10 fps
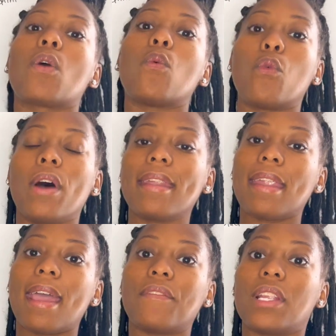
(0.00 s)
What
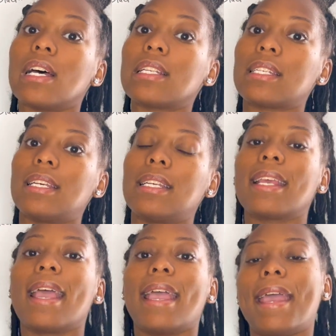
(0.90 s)
NAV does is,
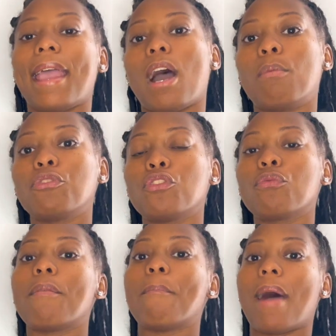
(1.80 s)
it helps you
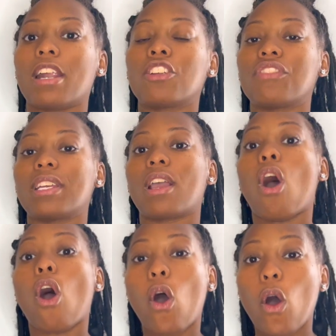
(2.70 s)
with monitoring
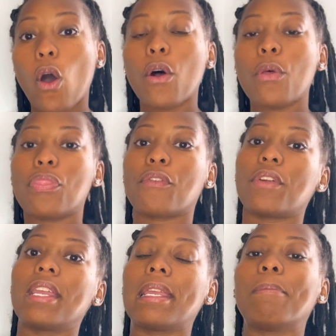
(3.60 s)
all
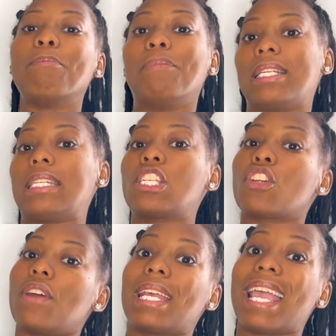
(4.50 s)
3 business
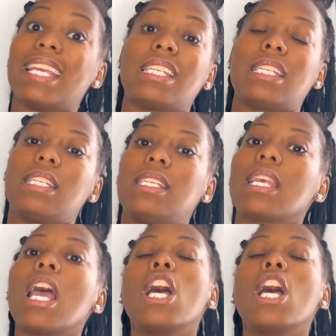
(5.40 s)
credit agencies.